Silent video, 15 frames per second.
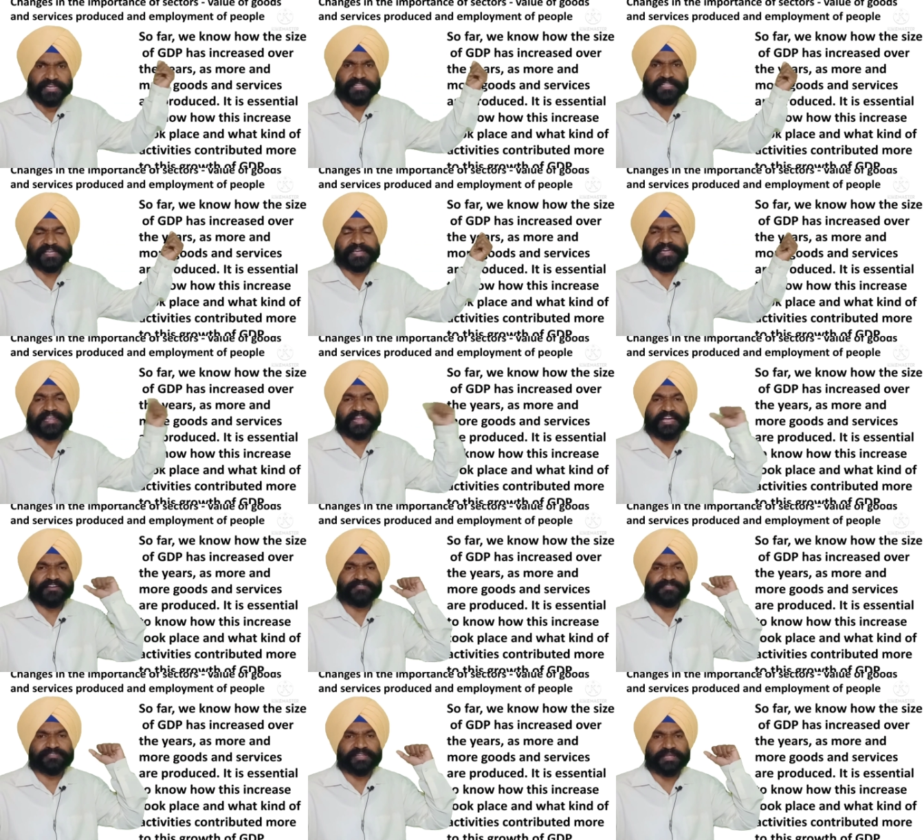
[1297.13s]

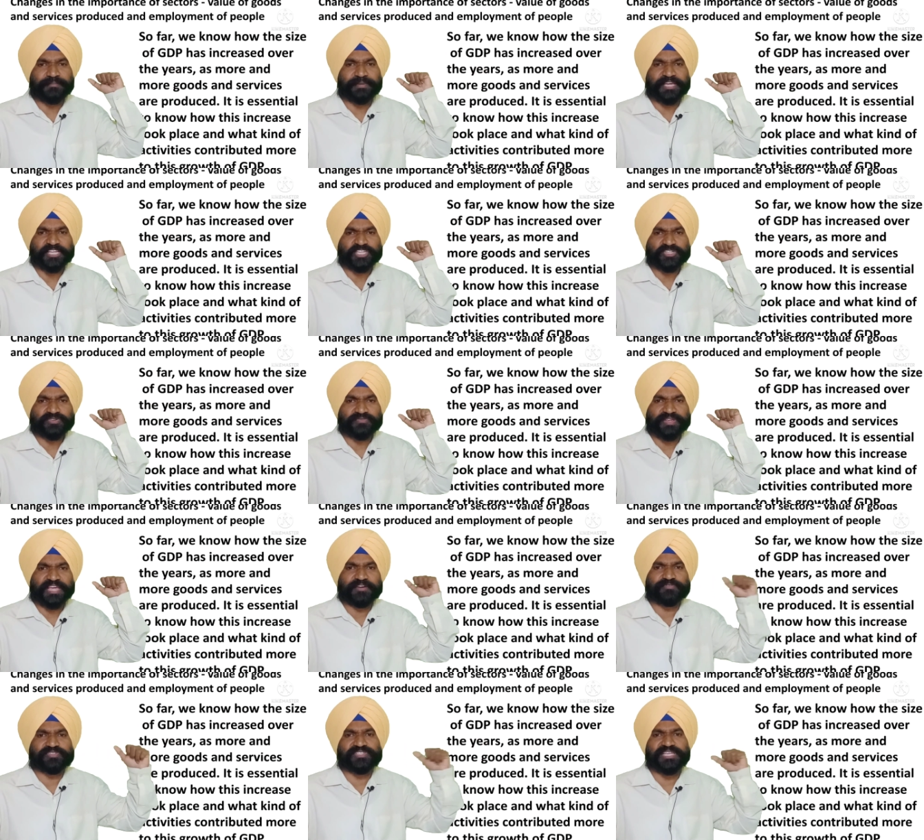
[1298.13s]
graph image, we
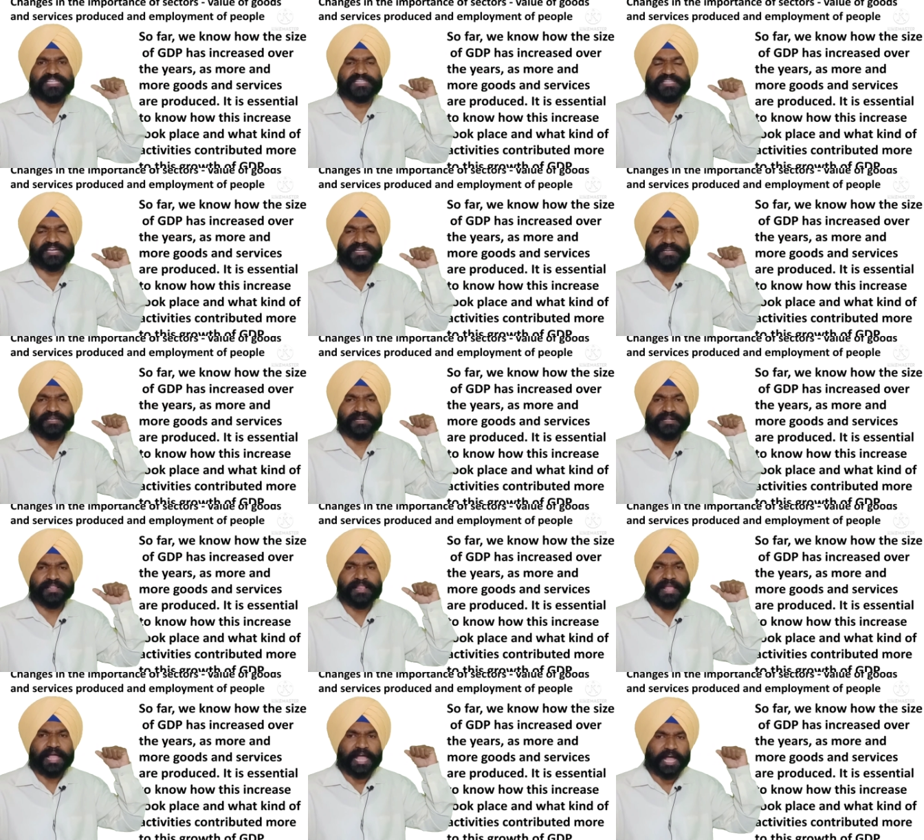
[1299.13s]
have seen
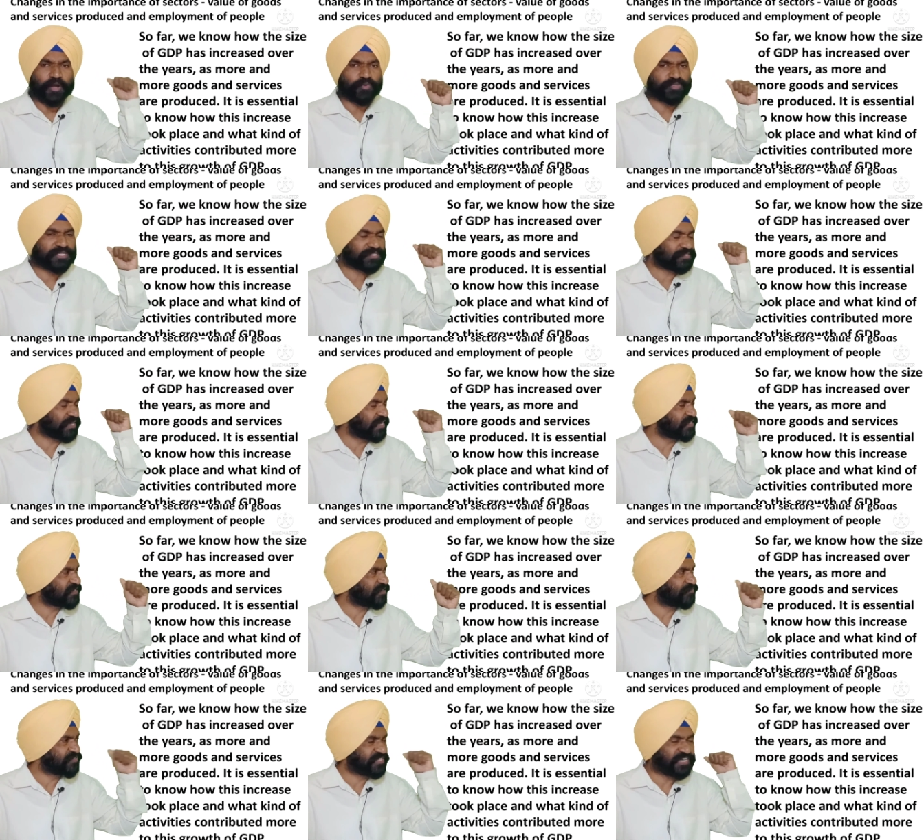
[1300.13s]
that how the size
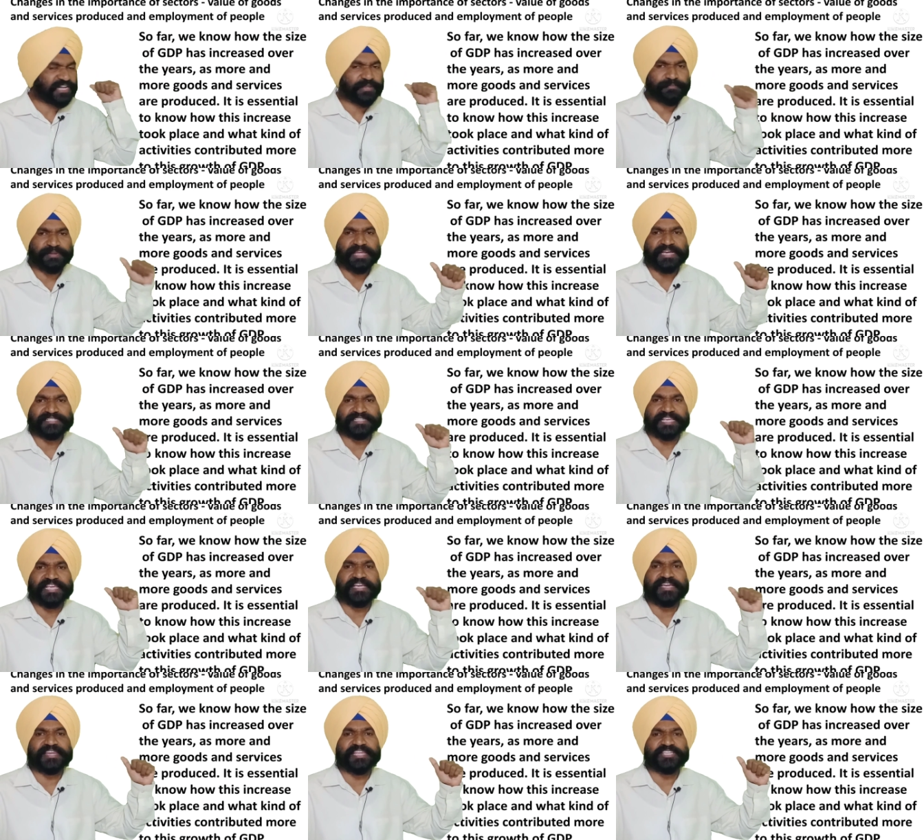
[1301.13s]
of GDP has
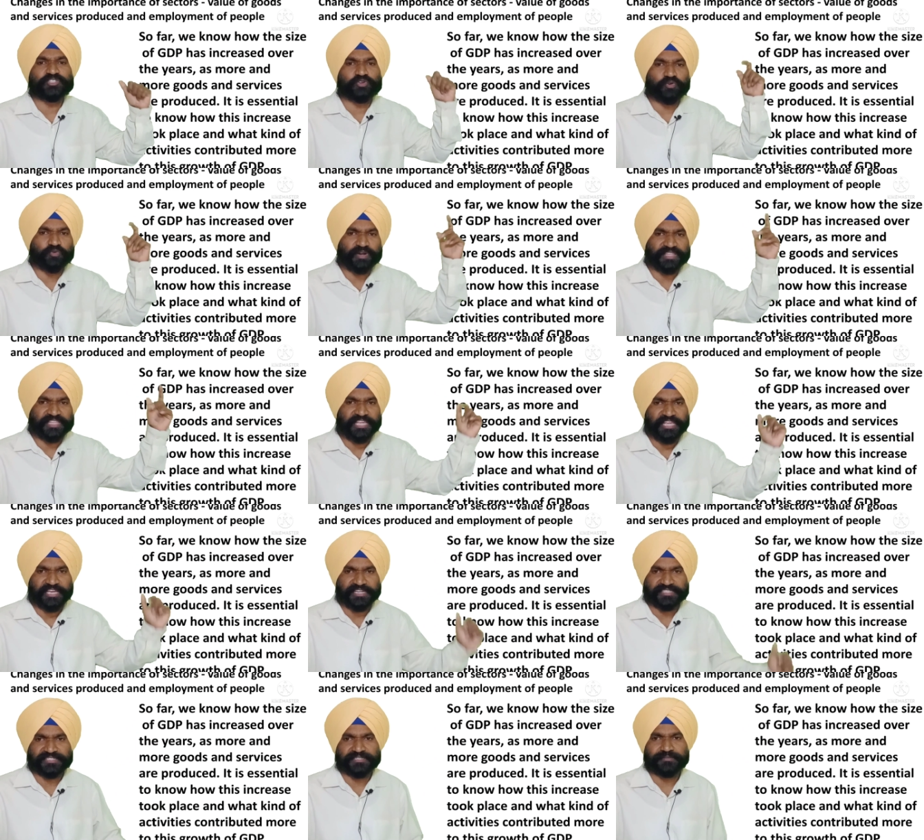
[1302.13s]
increased over the
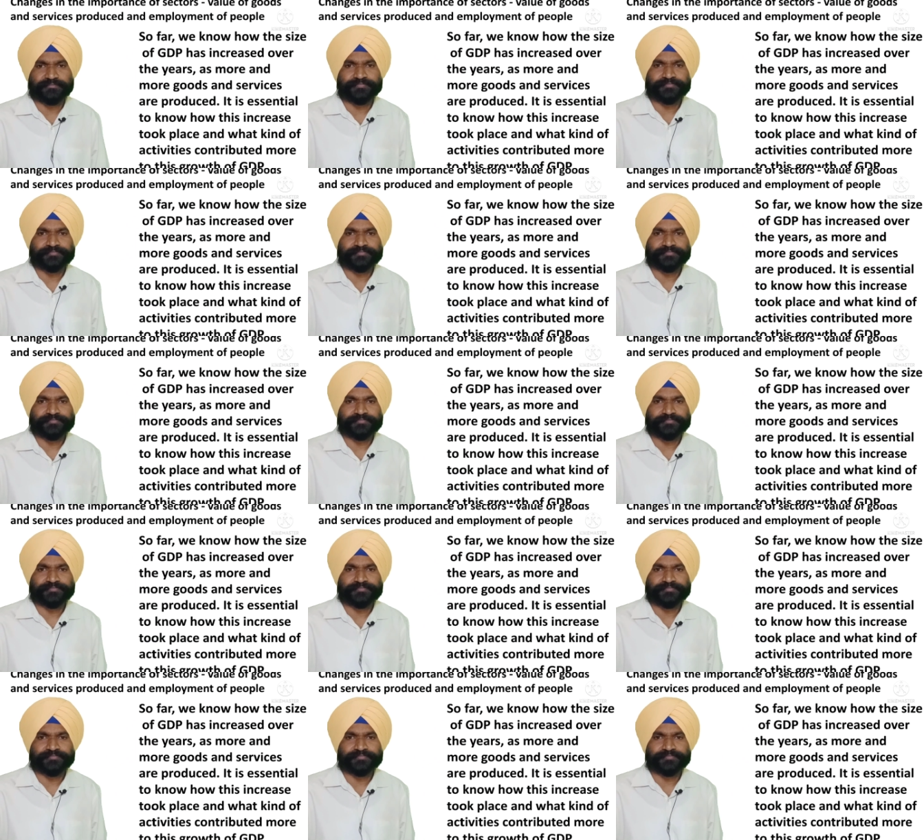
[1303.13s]
years.